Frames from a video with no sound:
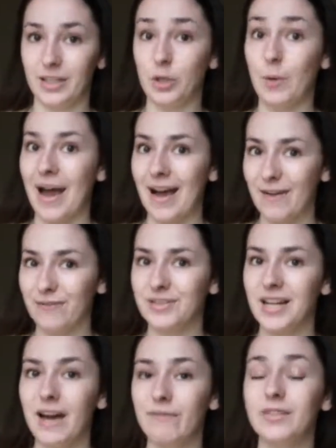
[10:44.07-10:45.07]
You
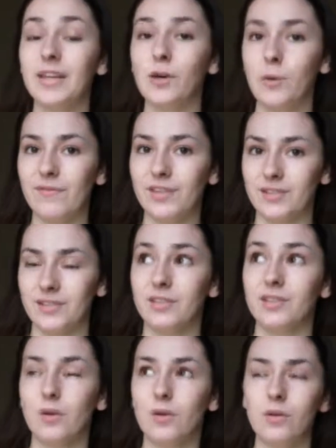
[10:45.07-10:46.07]
have to have the
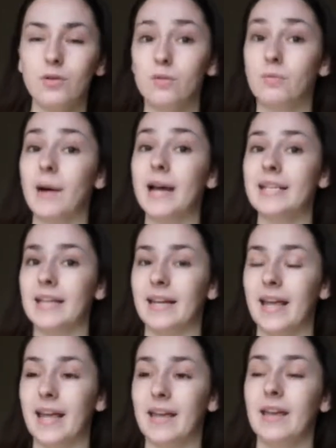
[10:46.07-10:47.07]
equivalent. So, oh, my
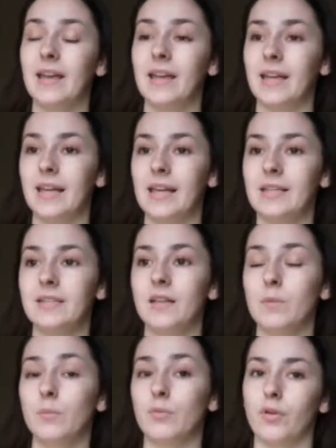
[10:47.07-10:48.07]
DNA is
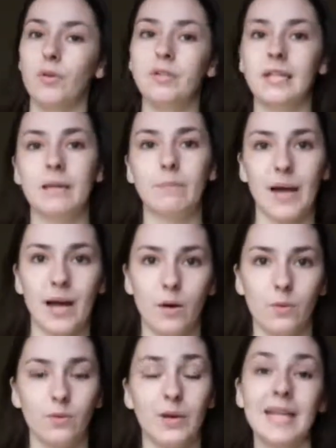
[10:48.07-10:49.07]
protein
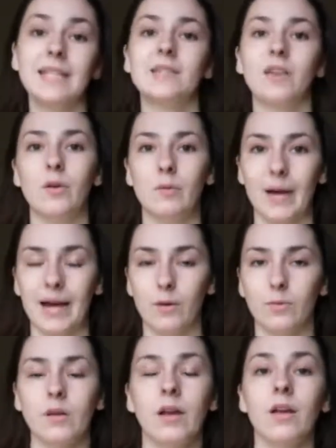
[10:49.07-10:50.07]
bound or histone
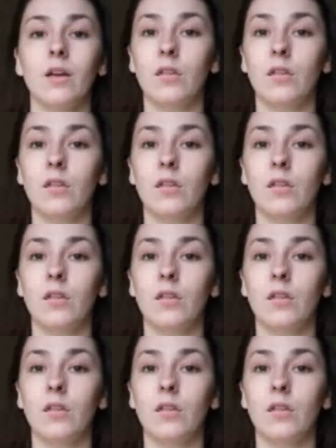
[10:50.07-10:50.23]
bound.